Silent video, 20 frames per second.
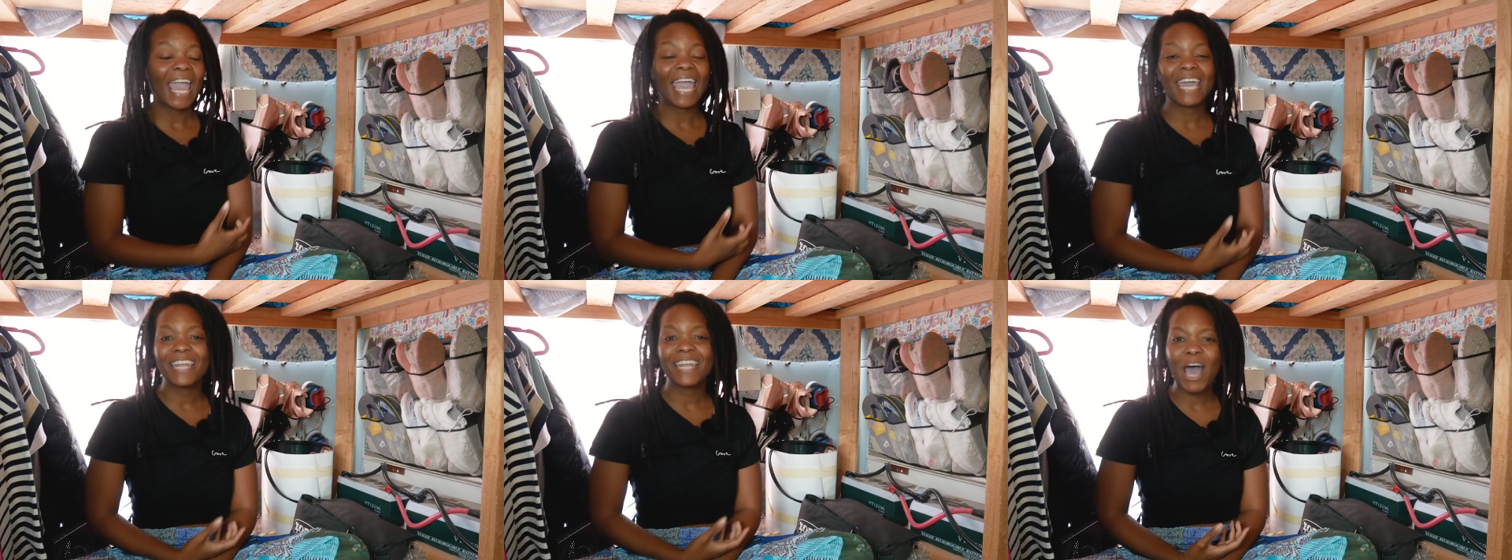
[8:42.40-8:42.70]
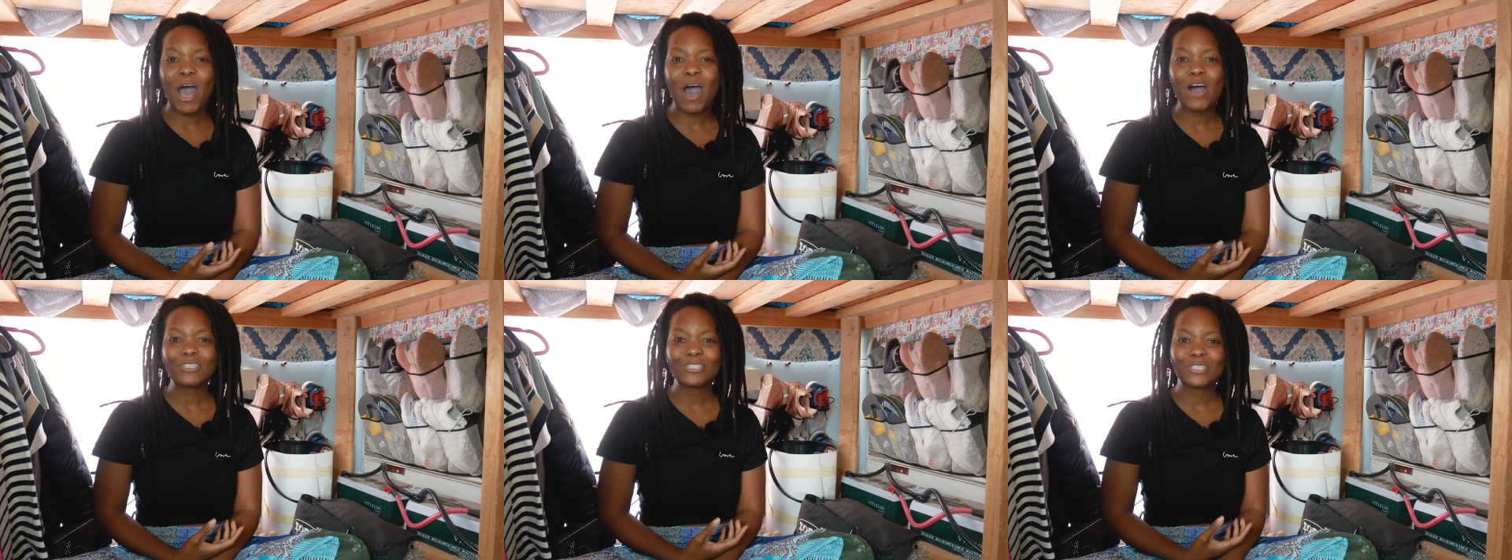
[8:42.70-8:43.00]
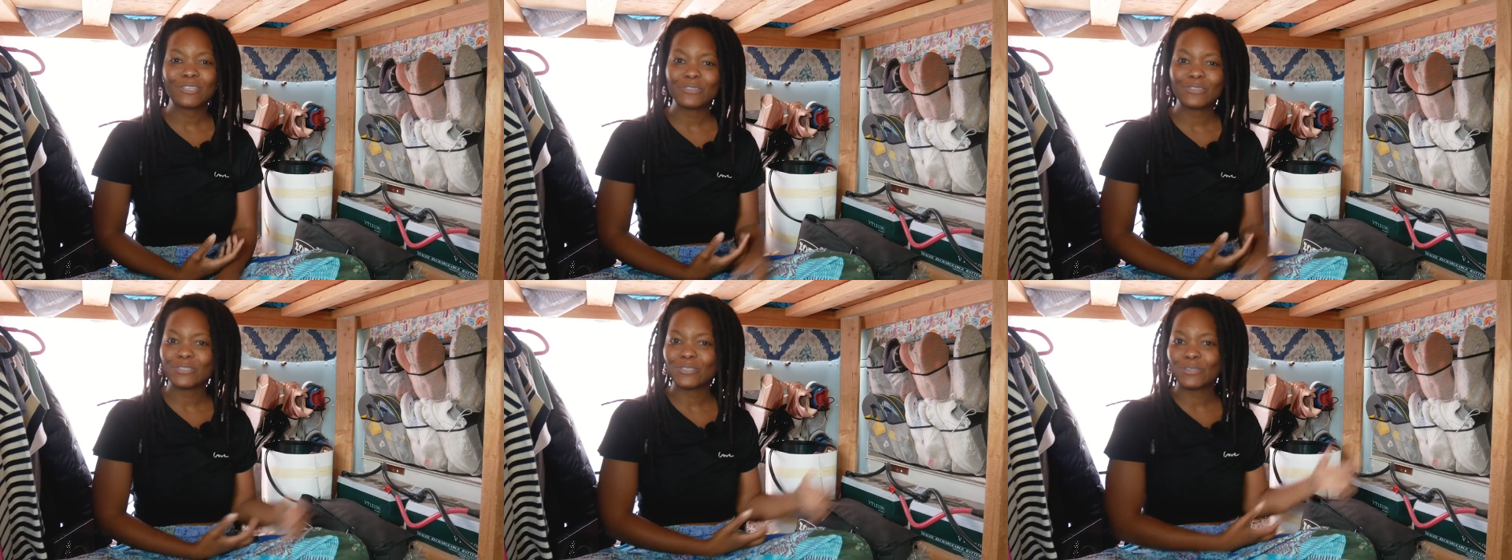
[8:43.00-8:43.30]
and I
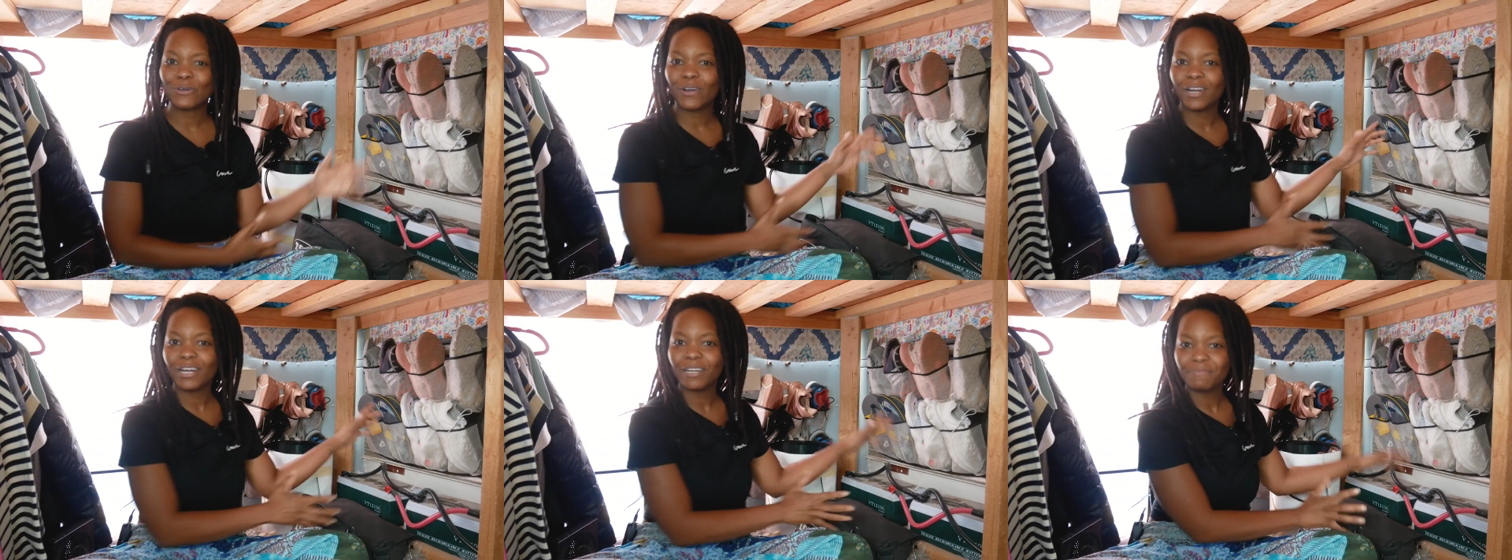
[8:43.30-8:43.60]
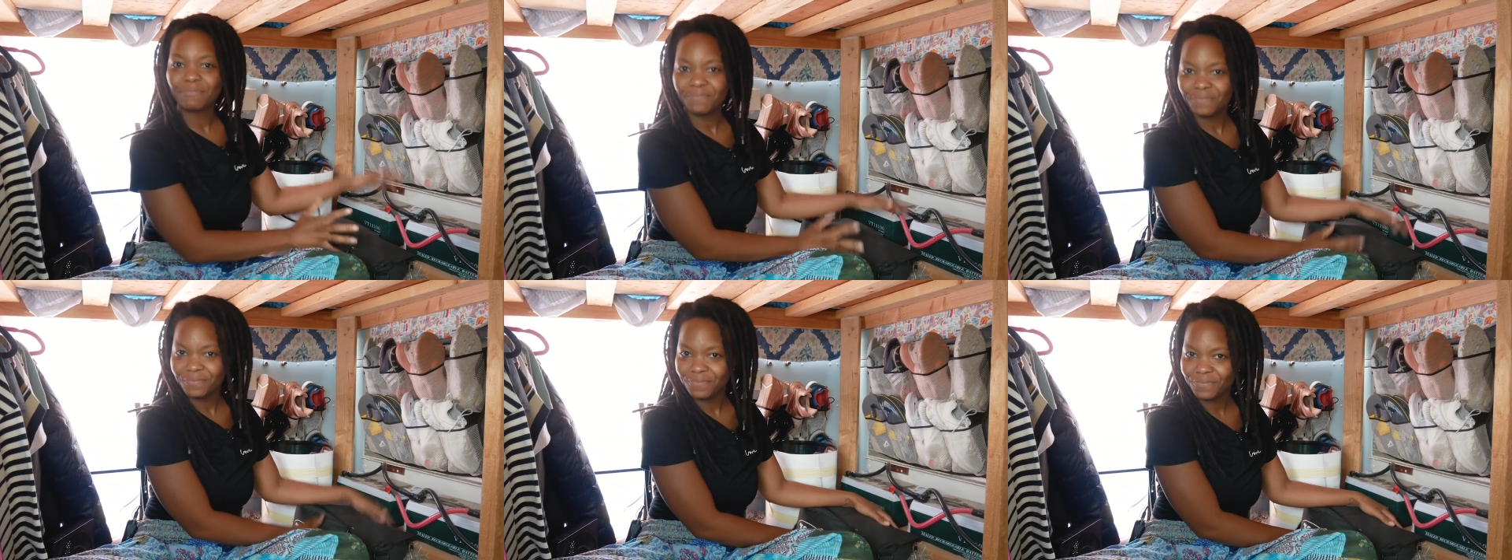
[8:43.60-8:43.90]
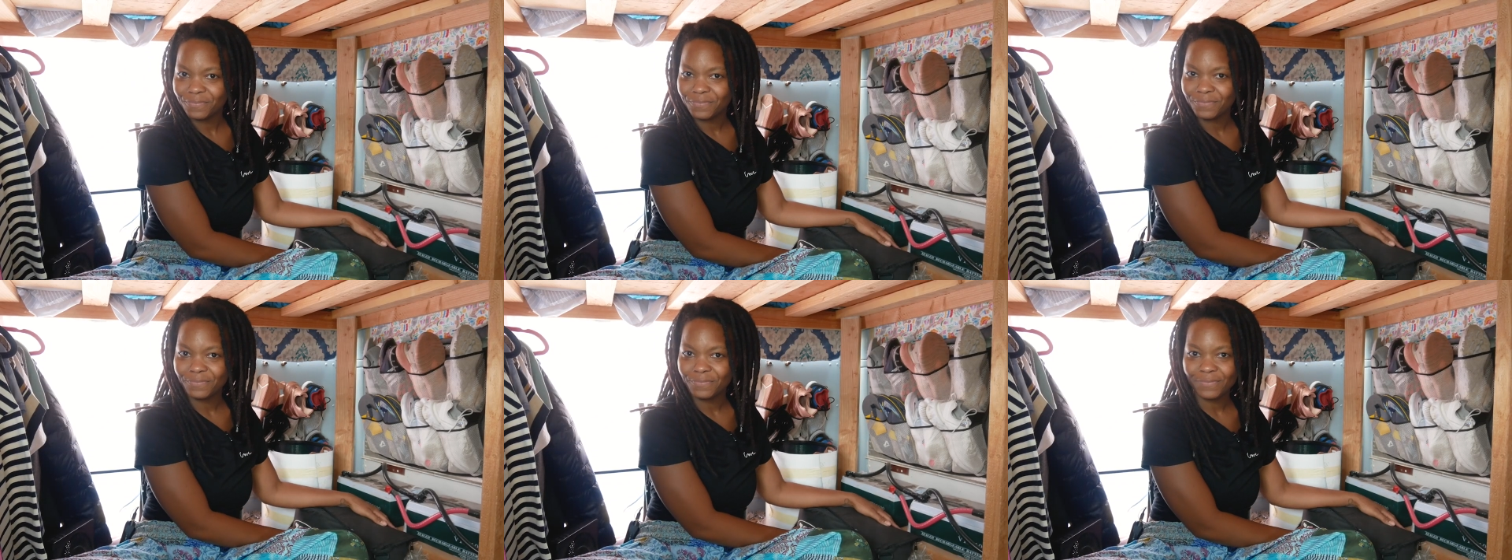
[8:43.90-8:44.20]
also store
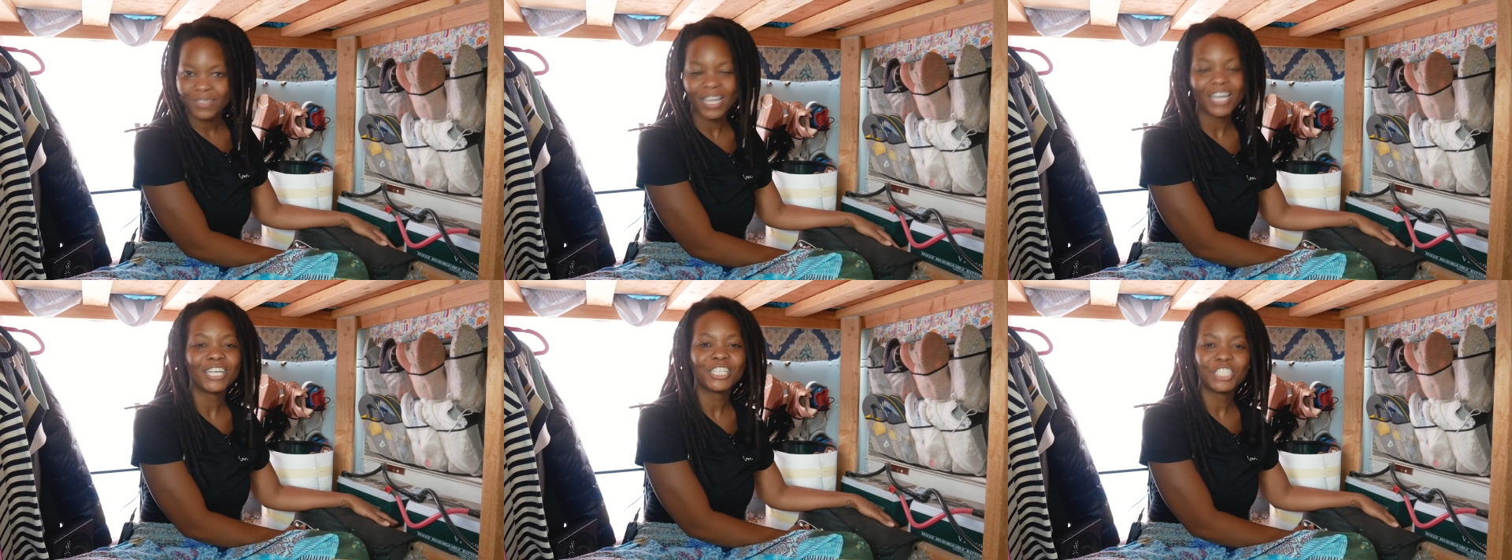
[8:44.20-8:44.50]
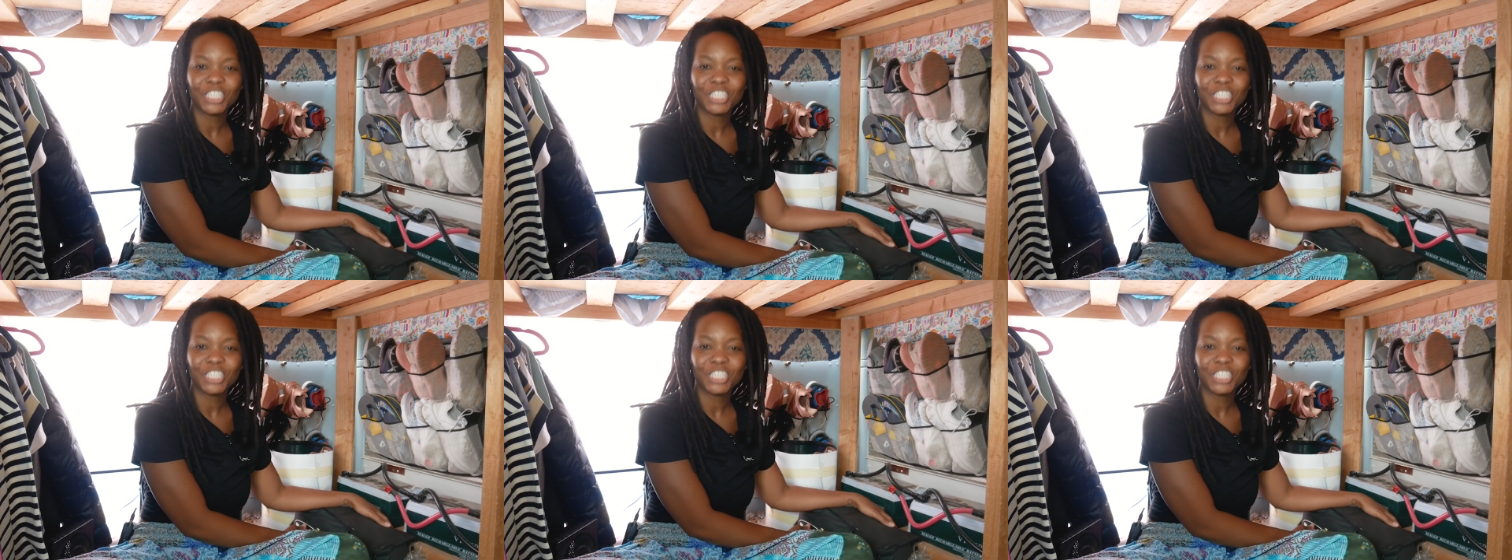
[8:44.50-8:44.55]
a